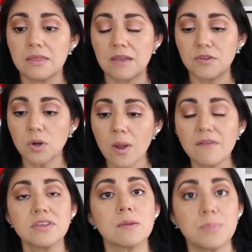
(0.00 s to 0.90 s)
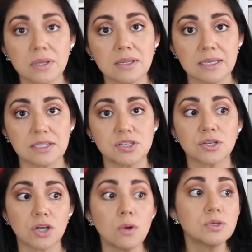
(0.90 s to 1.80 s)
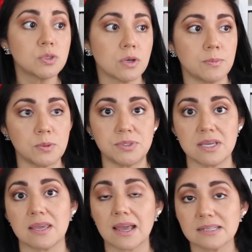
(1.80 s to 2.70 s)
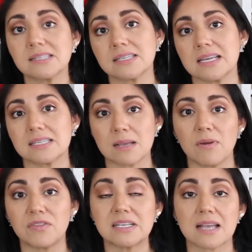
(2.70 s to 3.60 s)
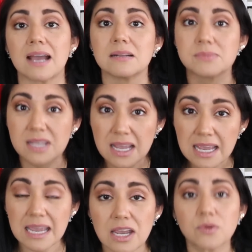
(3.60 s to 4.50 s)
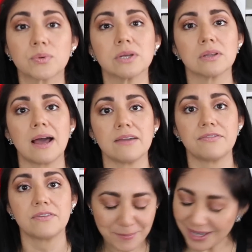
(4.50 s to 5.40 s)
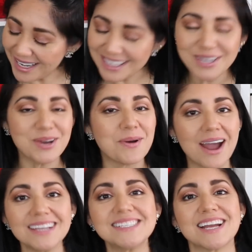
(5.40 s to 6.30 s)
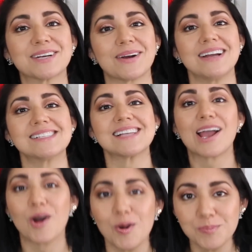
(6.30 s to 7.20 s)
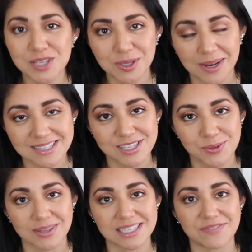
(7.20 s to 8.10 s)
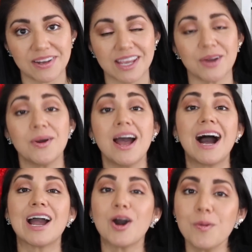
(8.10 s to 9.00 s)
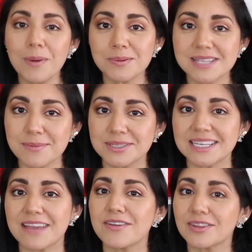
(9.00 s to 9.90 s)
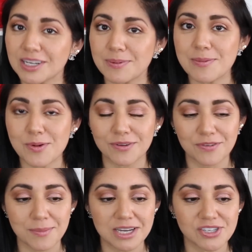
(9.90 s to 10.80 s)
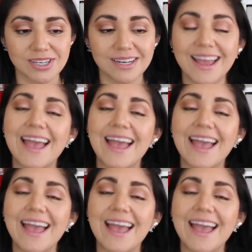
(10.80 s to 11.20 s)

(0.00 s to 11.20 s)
if you don't have the ability to go to a boutique and see some of these items in real life. But anywho, I digress. I hope that you guys enjoyed this video. I hope I was able to give you a little bit more information